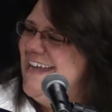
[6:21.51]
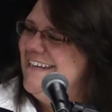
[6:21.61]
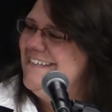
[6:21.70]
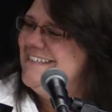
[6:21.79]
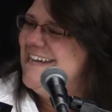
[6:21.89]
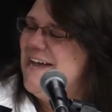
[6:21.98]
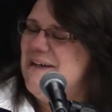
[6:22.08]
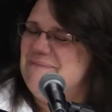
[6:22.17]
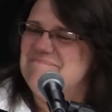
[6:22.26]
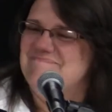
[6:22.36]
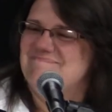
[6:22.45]
And
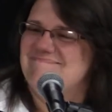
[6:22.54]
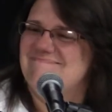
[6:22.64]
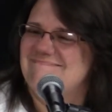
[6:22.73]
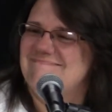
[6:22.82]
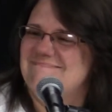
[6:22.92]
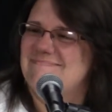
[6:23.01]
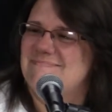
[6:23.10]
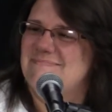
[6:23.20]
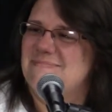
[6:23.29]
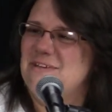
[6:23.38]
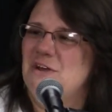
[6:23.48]

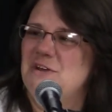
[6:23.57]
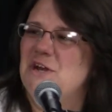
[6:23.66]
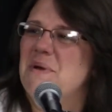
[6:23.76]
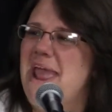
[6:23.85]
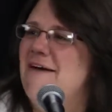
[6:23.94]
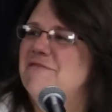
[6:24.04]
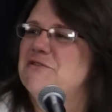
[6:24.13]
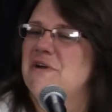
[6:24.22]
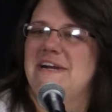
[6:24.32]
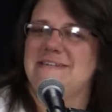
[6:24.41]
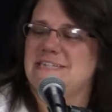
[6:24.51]
you don't have
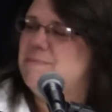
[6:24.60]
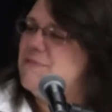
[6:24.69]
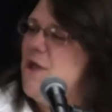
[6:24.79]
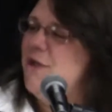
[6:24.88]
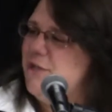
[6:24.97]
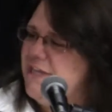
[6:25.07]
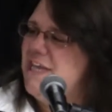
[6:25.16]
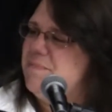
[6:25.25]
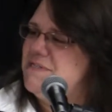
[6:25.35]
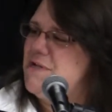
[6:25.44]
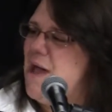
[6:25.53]
to write a deep song. You can
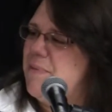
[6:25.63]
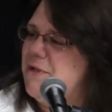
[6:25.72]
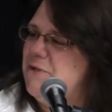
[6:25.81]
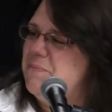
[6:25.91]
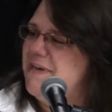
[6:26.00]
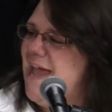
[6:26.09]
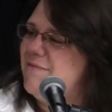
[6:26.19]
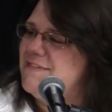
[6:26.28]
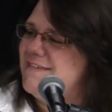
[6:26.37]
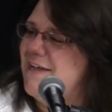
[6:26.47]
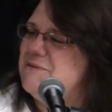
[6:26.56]
keep it topical, but have
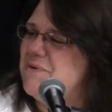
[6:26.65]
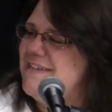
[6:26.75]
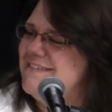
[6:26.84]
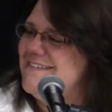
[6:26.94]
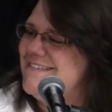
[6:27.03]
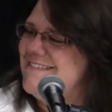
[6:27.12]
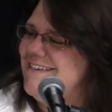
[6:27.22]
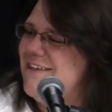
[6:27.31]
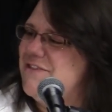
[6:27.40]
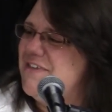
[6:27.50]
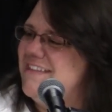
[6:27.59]
a stage presence is
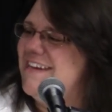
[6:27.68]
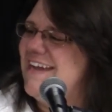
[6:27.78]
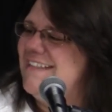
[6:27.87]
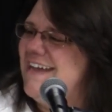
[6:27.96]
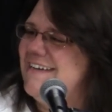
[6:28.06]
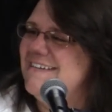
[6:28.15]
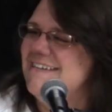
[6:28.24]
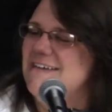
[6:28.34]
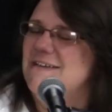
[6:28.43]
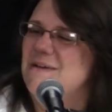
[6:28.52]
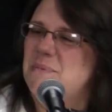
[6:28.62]
another thing that I like.
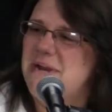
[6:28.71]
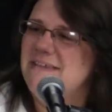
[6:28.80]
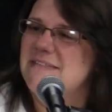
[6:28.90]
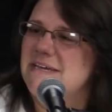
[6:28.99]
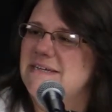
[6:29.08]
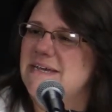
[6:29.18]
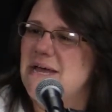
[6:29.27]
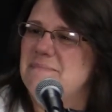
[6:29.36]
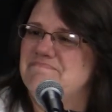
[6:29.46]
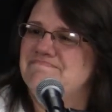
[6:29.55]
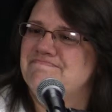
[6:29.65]
But I think
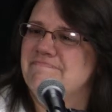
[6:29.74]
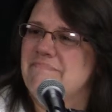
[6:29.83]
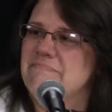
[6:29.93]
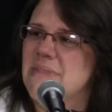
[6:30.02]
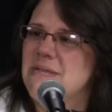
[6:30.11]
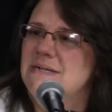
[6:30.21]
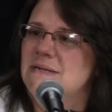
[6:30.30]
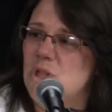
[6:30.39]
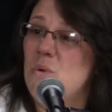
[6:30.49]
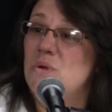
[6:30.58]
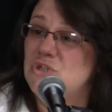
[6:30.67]

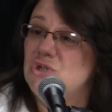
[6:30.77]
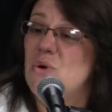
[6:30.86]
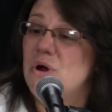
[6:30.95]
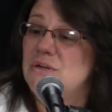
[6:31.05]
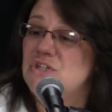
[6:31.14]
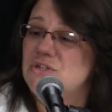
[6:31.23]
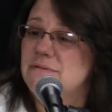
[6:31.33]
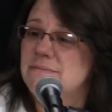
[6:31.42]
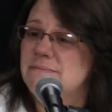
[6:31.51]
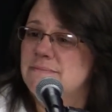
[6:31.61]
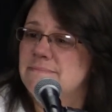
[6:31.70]
Lowell George
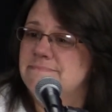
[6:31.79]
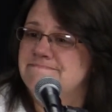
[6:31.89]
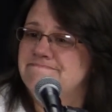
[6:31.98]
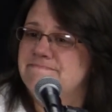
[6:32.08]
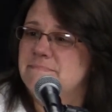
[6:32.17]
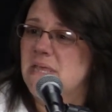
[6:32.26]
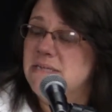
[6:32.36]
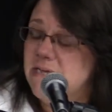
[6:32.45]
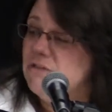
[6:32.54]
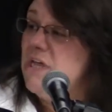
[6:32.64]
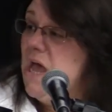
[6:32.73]

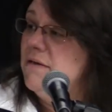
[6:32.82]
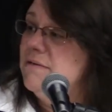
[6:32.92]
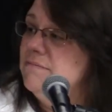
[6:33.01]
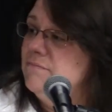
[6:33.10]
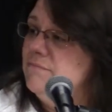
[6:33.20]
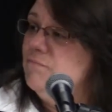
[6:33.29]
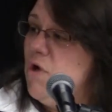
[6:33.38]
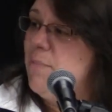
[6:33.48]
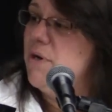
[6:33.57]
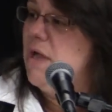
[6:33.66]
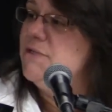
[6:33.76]
and Neil Young and
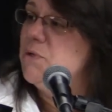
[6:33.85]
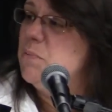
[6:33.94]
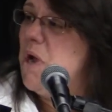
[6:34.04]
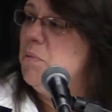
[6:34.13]
Robert Hunter would